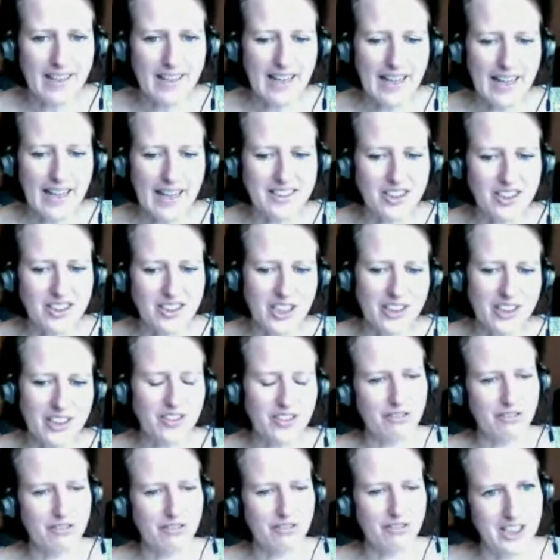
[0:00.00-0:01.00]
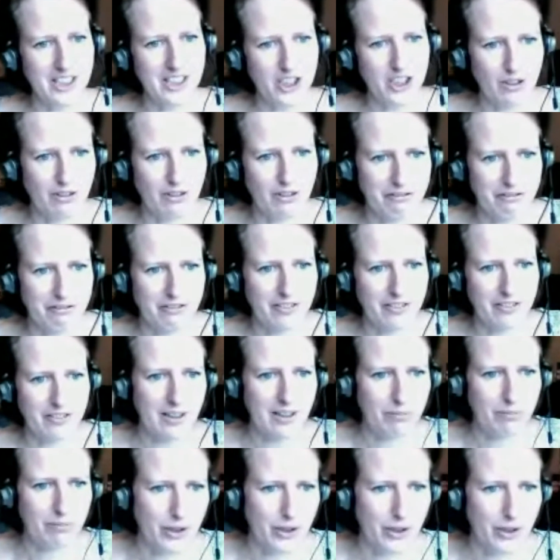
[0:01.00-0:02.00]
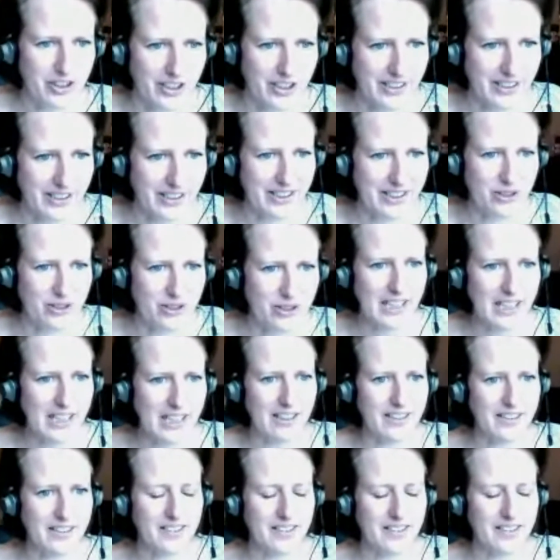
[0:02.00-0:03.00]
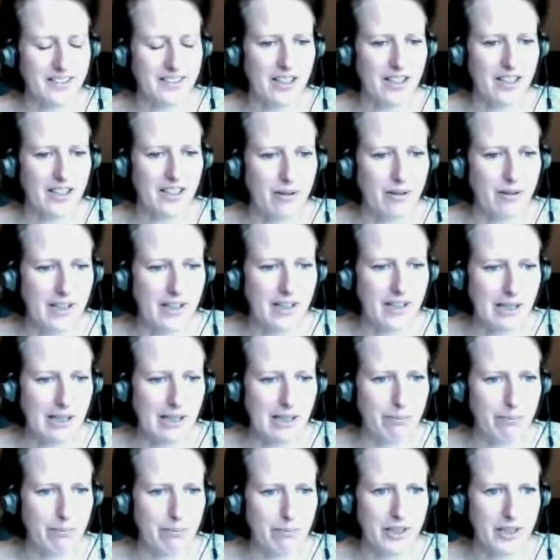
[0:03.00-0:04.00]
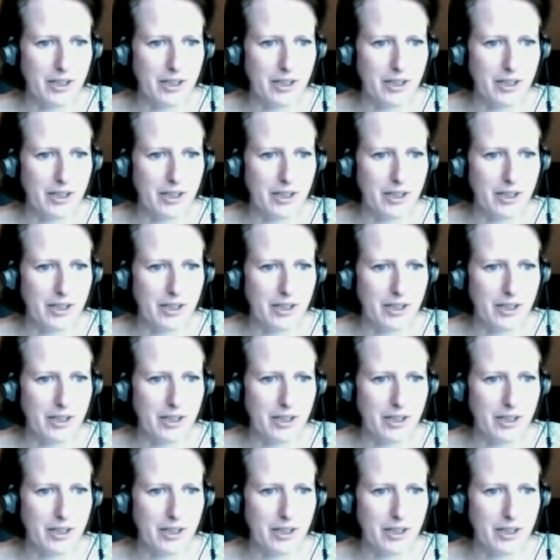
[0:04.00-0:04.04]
And just to finish off, Alberto, can you tell us a little bit